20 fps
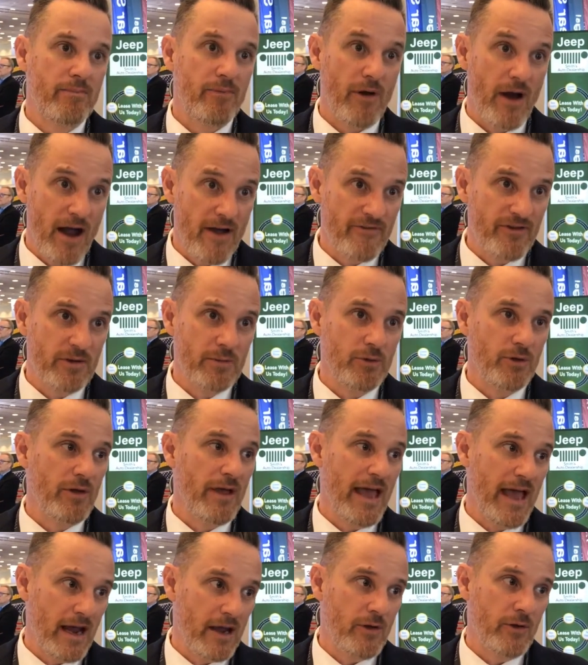profitable,
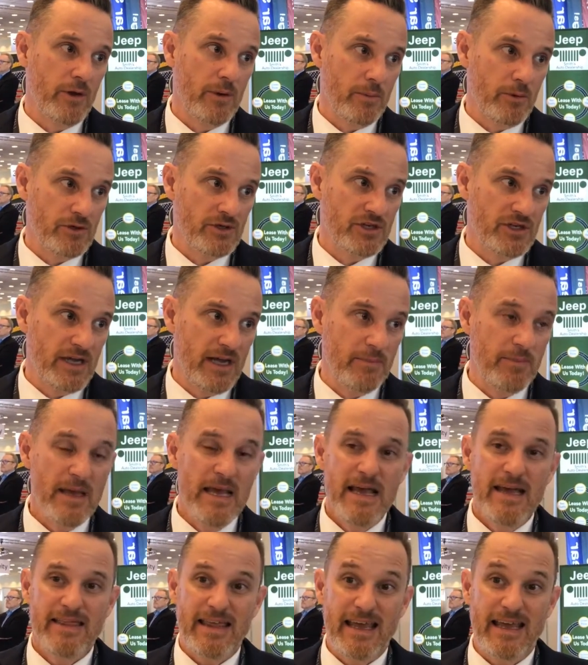equitable ship
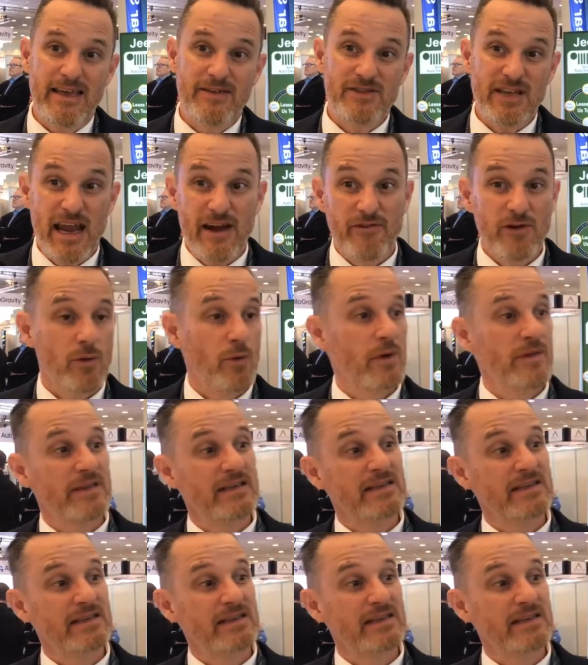that gives everyone